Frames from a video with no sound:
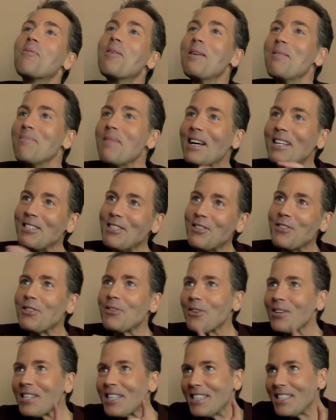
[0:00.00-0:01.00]
We met in New
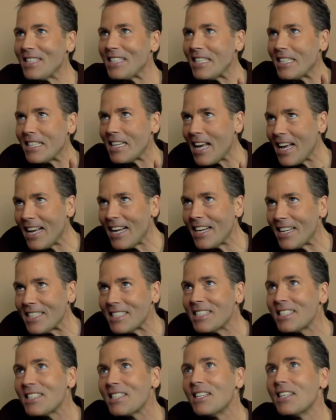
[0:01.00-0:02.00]
York in the
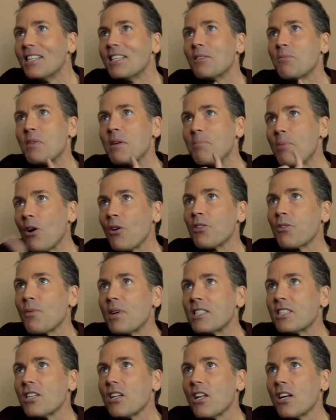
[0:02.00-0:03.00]
'80s. We both
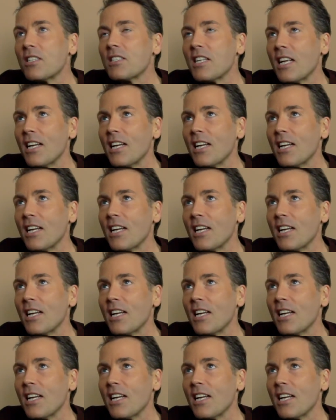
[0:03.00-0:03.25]
went to Los